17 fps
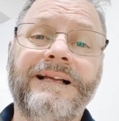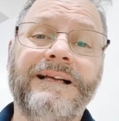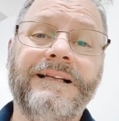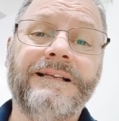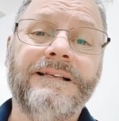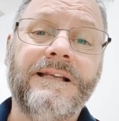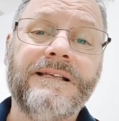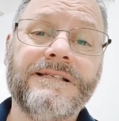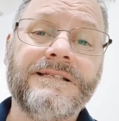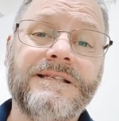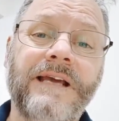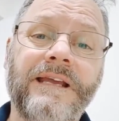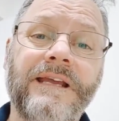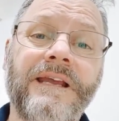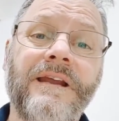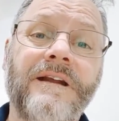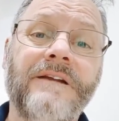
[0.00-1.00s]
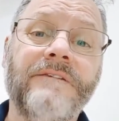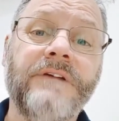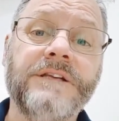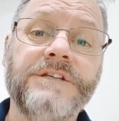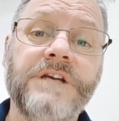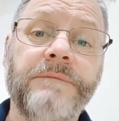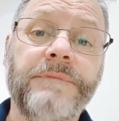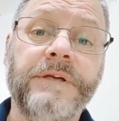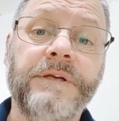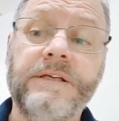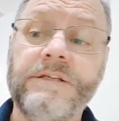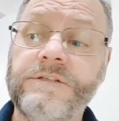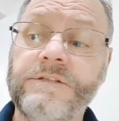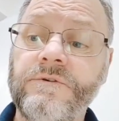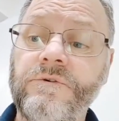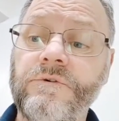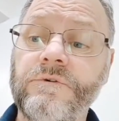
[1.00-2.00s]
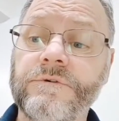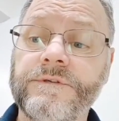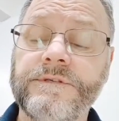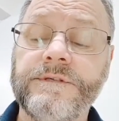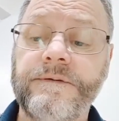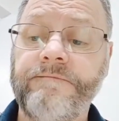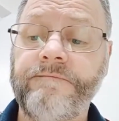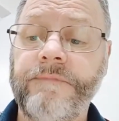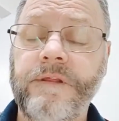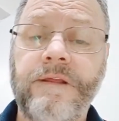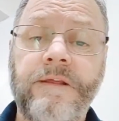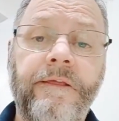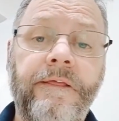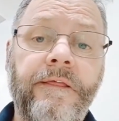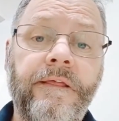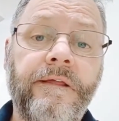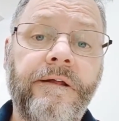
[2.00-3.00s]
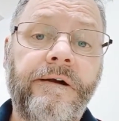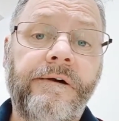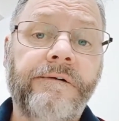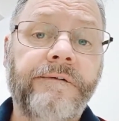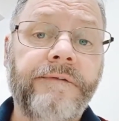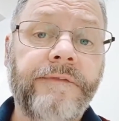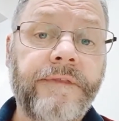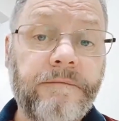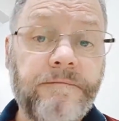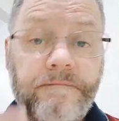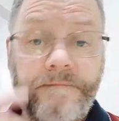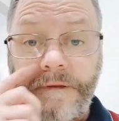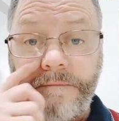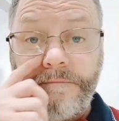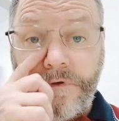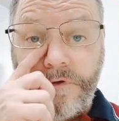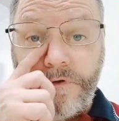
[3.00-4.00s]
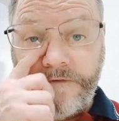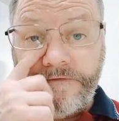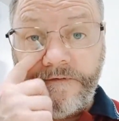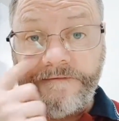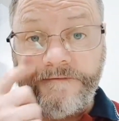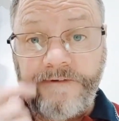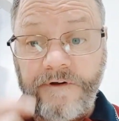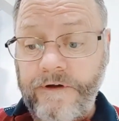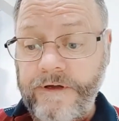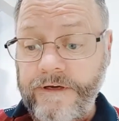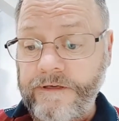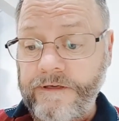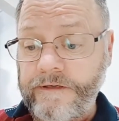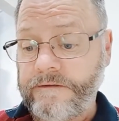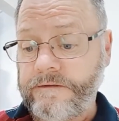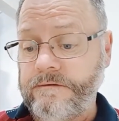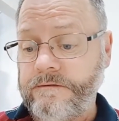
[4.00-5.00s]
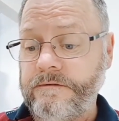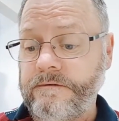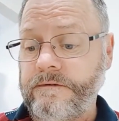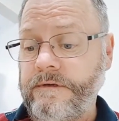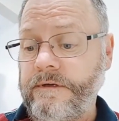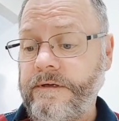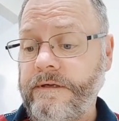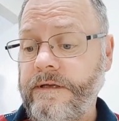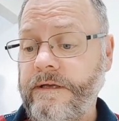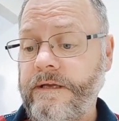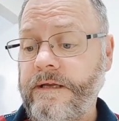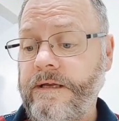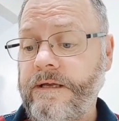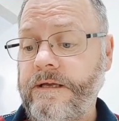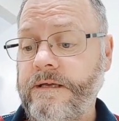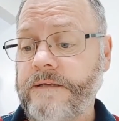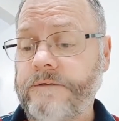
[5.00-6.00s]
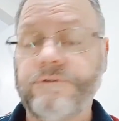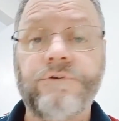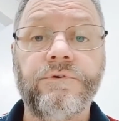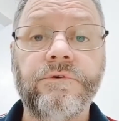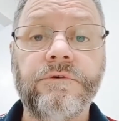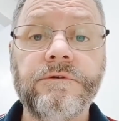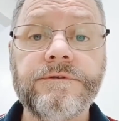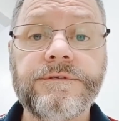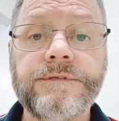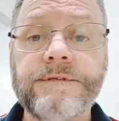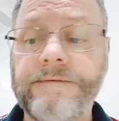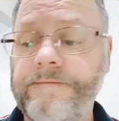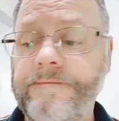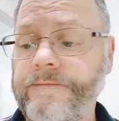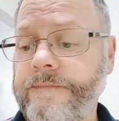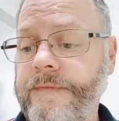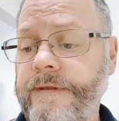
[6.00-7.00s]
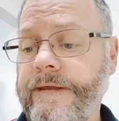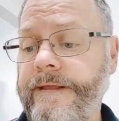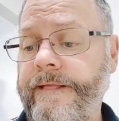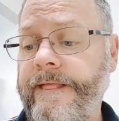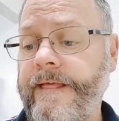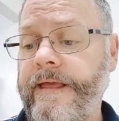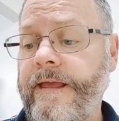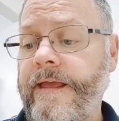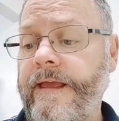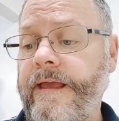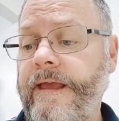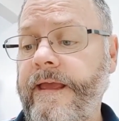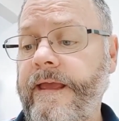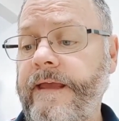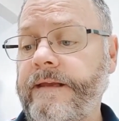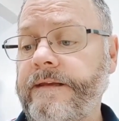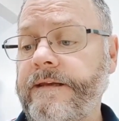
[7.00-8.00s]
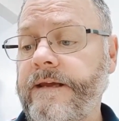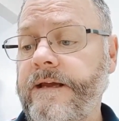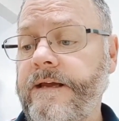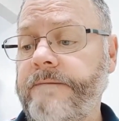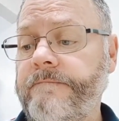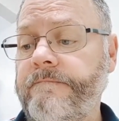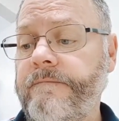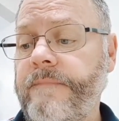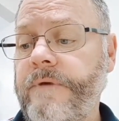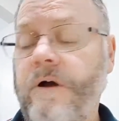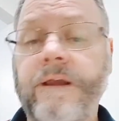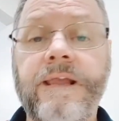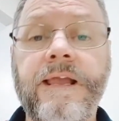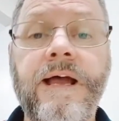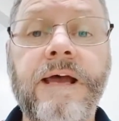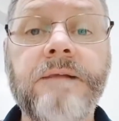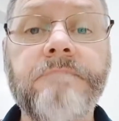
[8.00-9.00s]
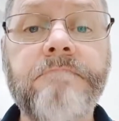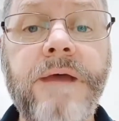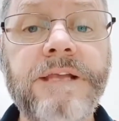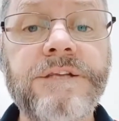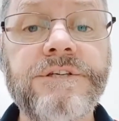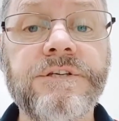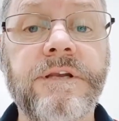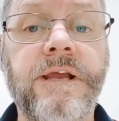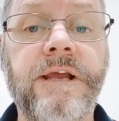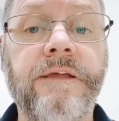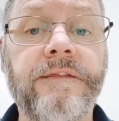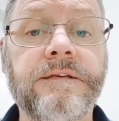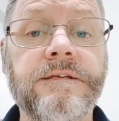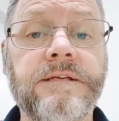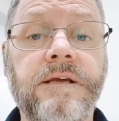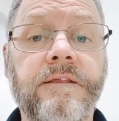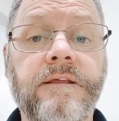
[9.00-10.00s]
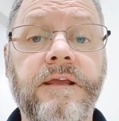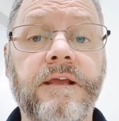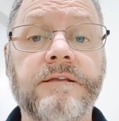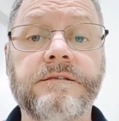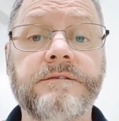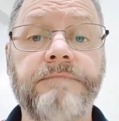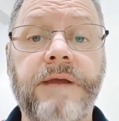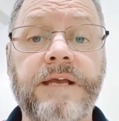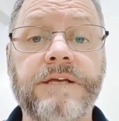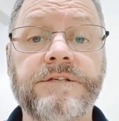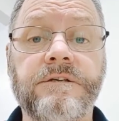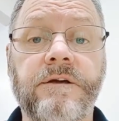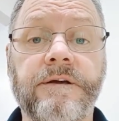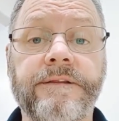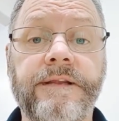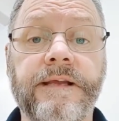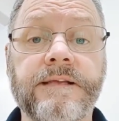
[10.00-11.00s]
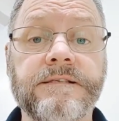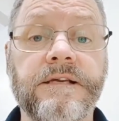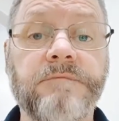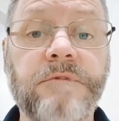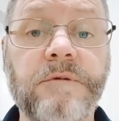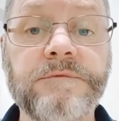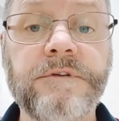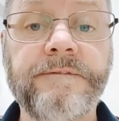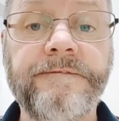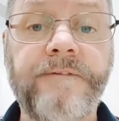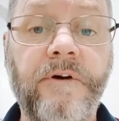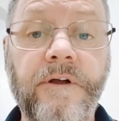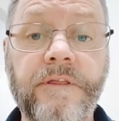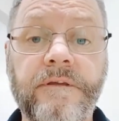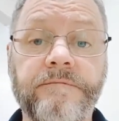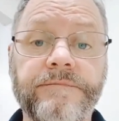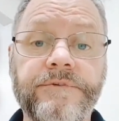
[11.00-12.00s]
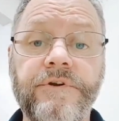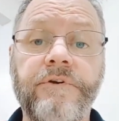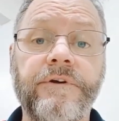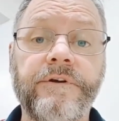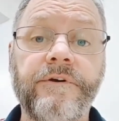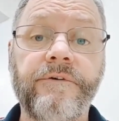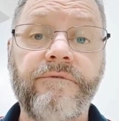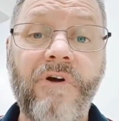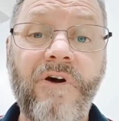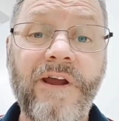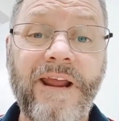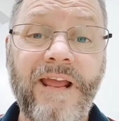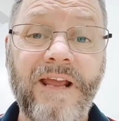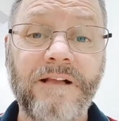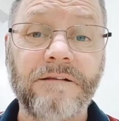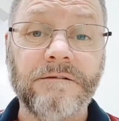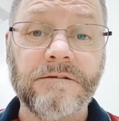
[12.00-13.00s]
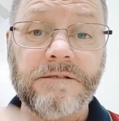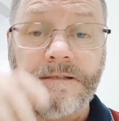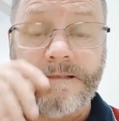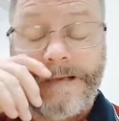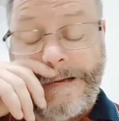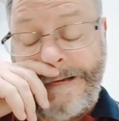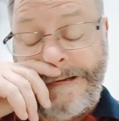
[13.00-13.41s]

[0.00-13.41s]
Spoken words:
let's take care of our Japanese saws. The beautiful fine tools. And I can't imagine how the teeth get smashed like that. Sometimes I find them turned at right angles.